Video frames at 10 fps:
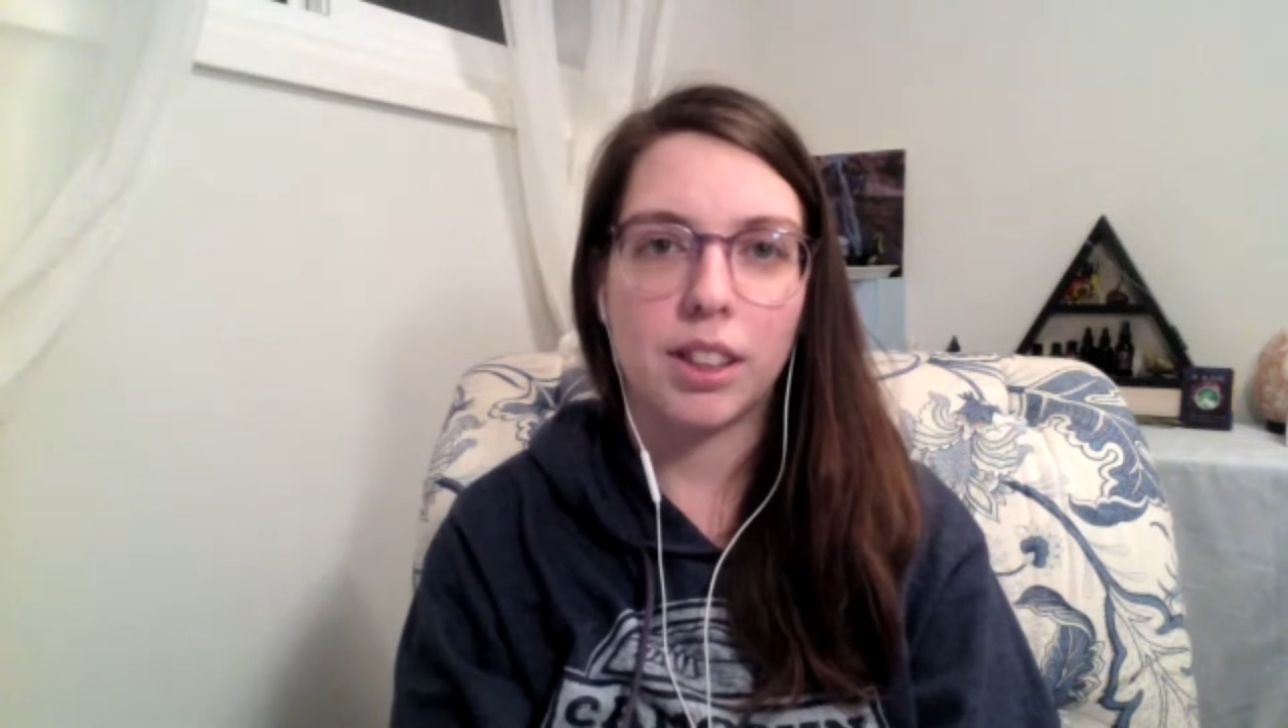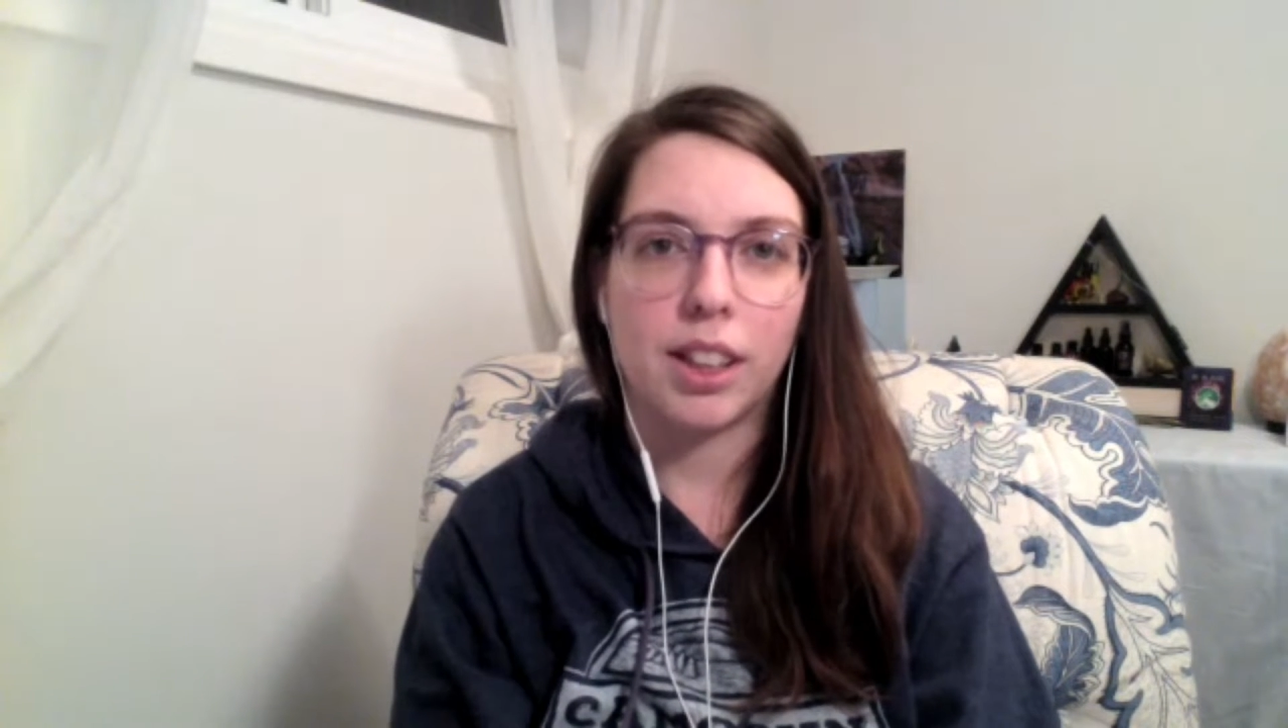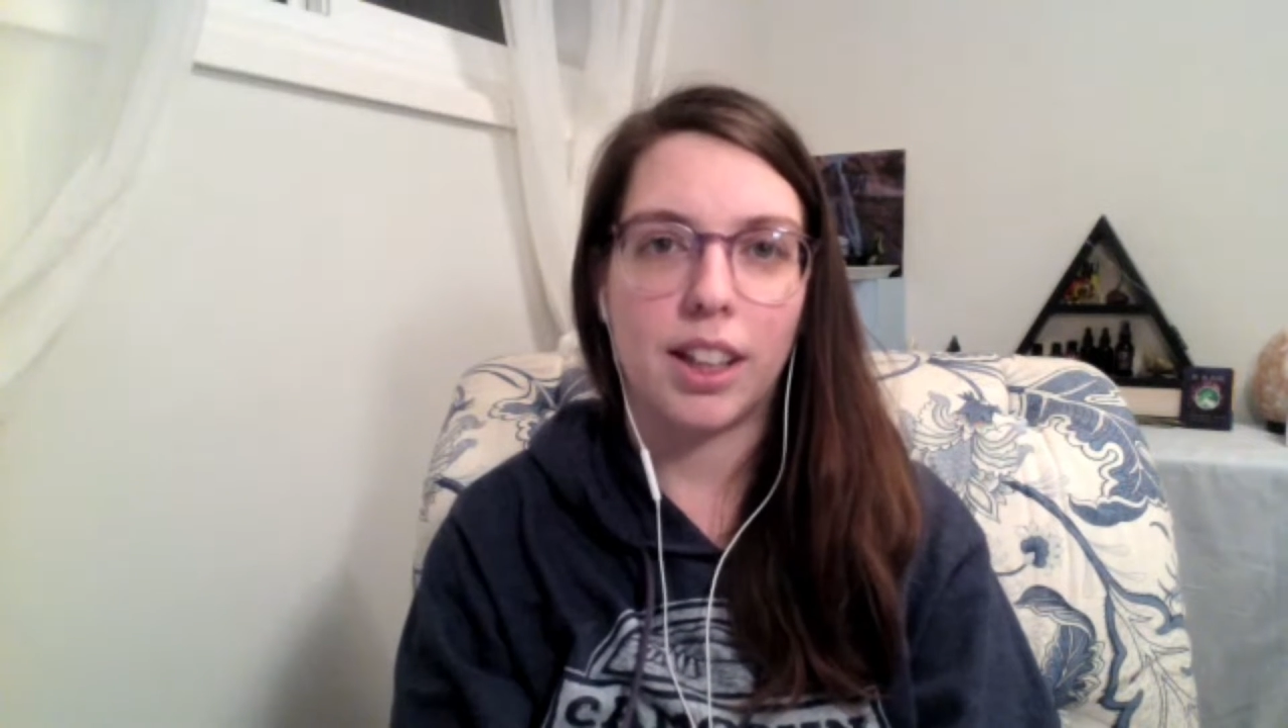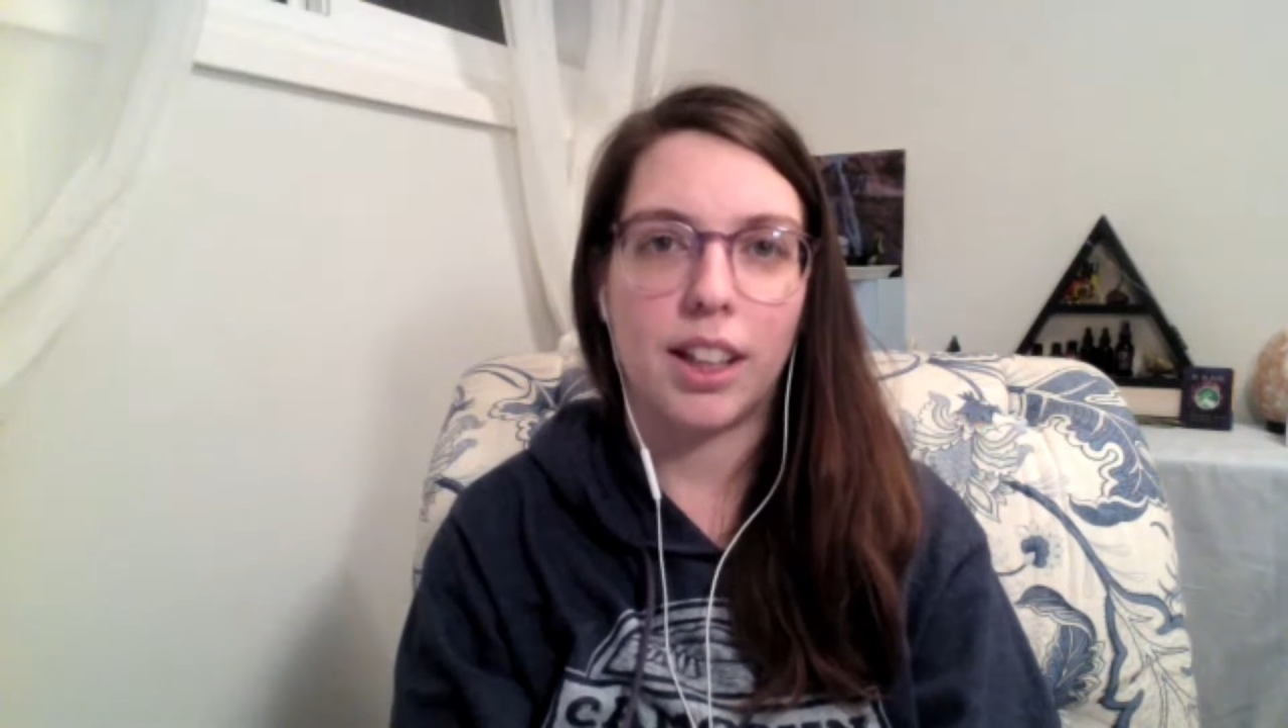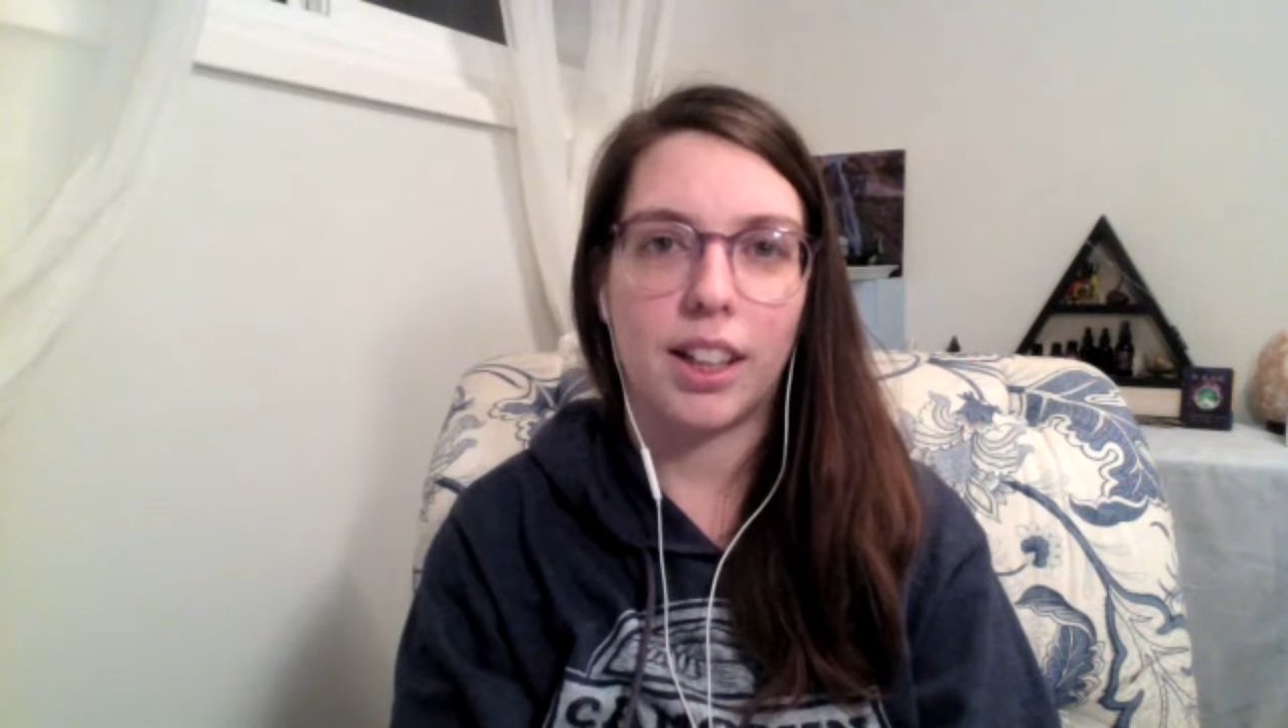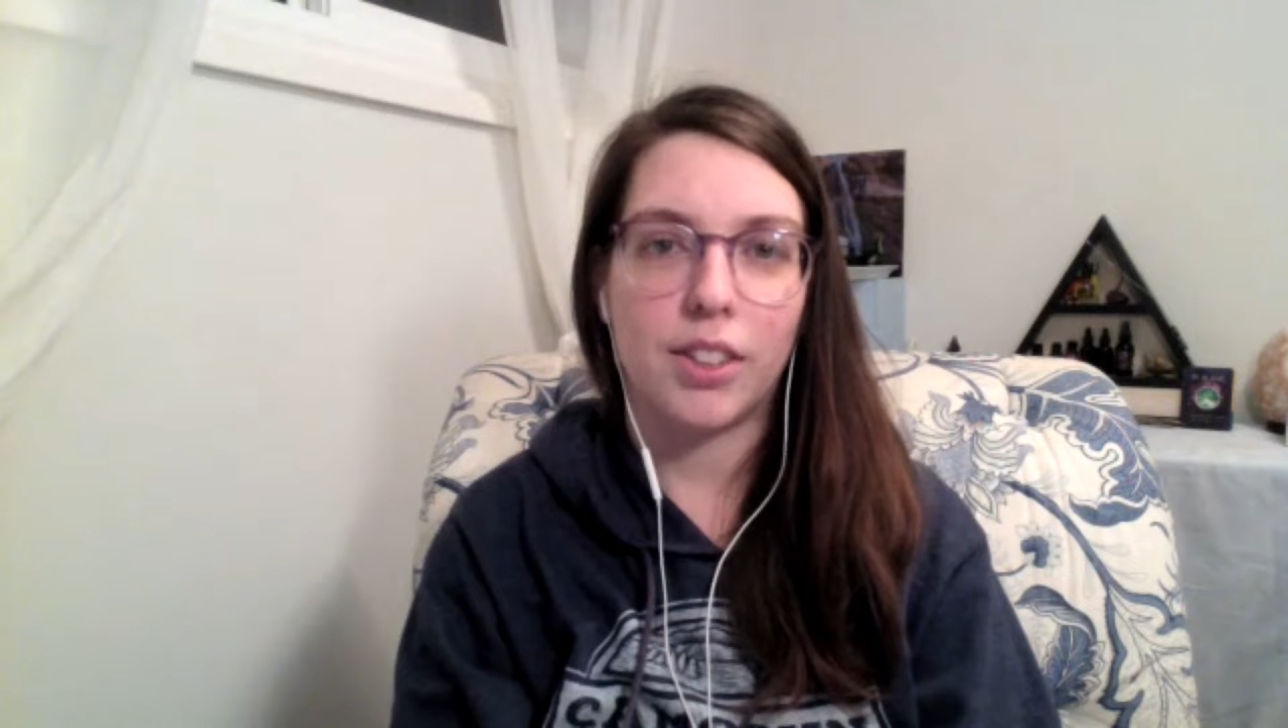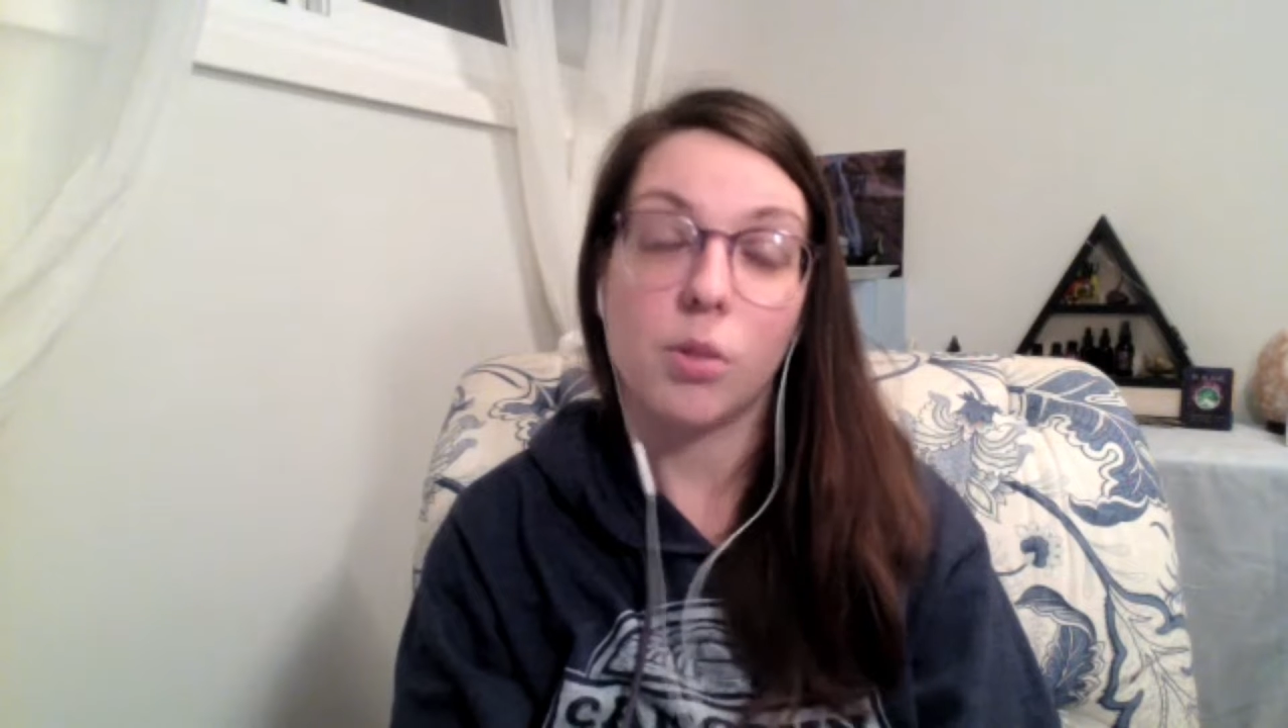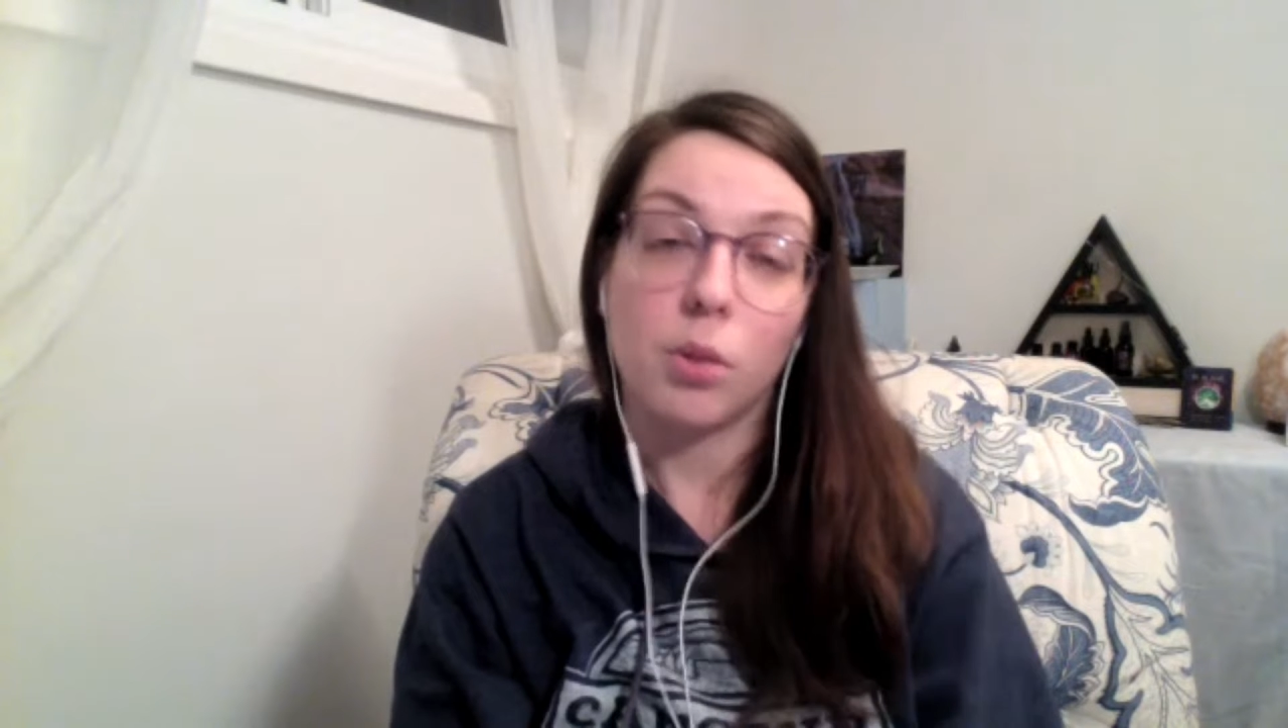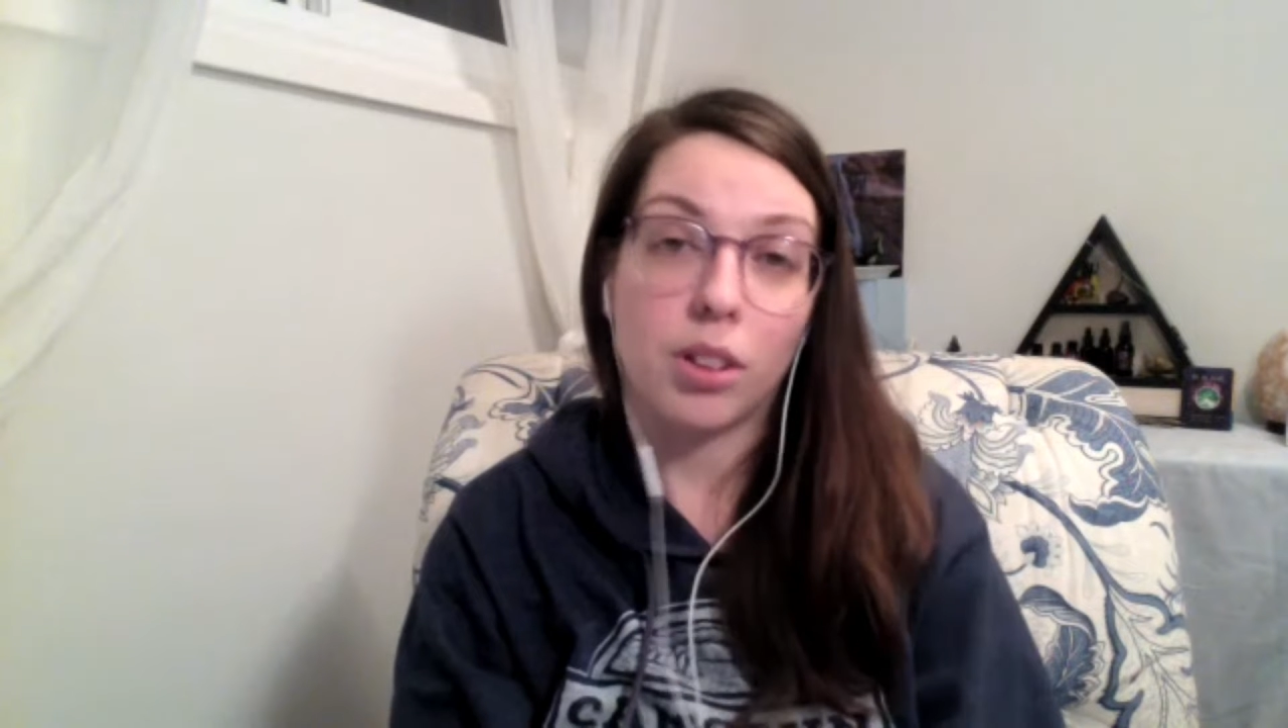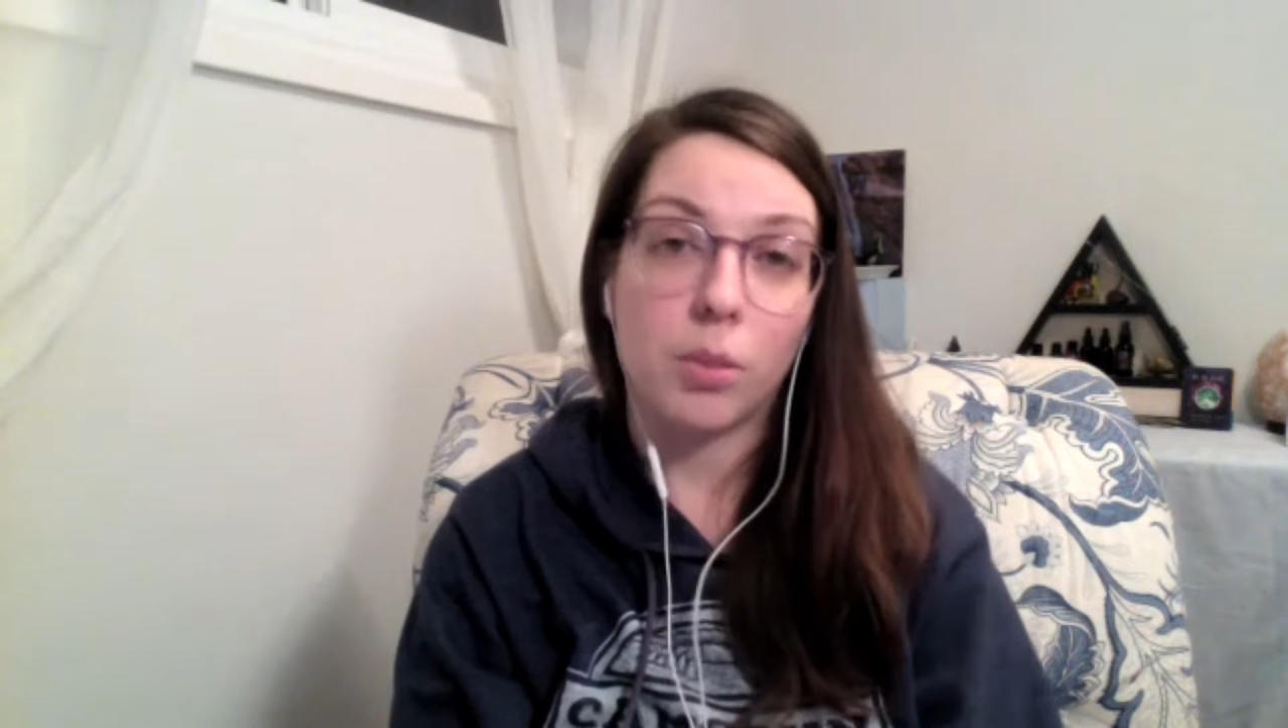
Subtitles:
And so we're